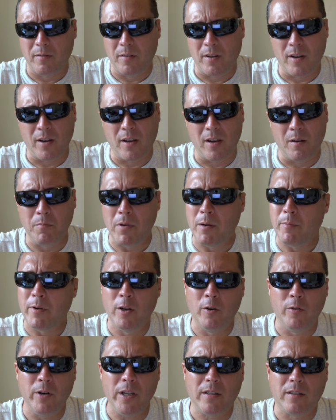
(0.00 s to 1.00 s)
Maybe
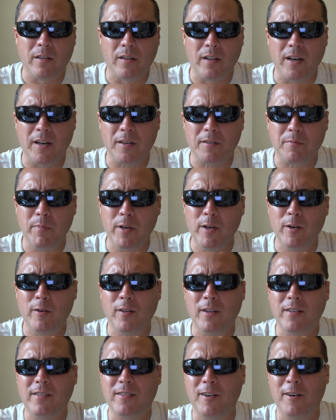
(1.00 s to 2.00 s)
don't eat the last
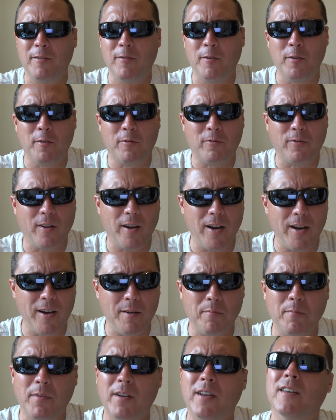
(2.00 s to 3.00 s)
meal they serve on the
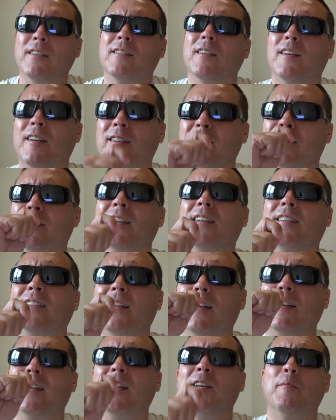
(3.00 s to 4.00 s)
flight because they're going to stick
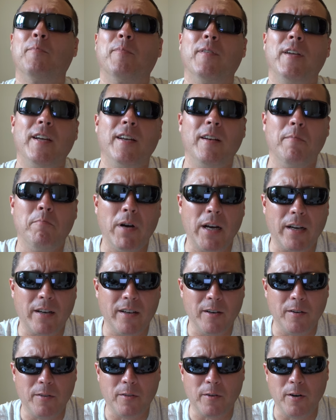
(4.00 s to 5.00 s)
that damn thing in the back
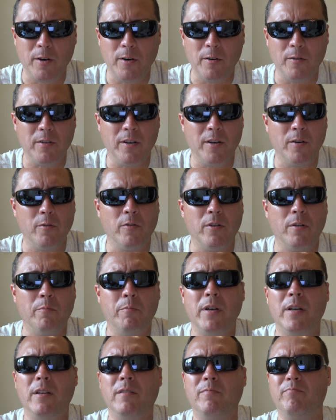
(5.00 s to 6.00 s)
of your throat. You don't want
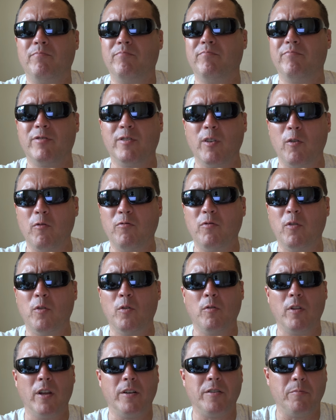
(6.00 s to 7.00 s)
to be so
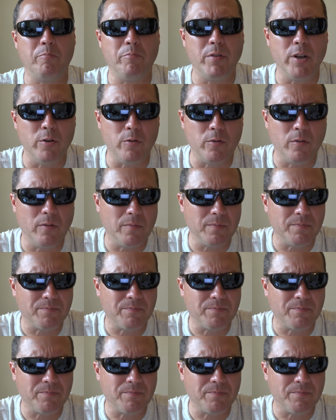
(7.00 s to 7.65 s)
full that you puke.